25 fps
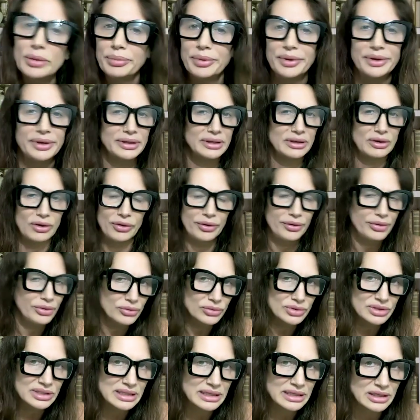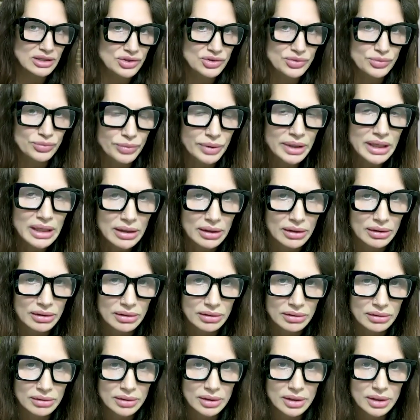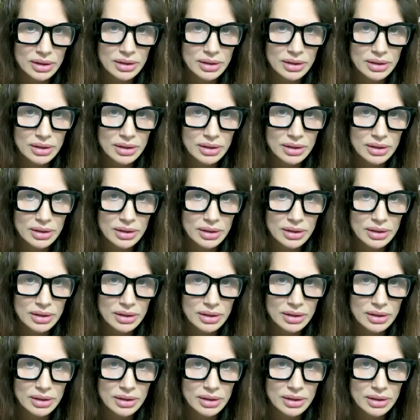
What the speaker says: but are those things real?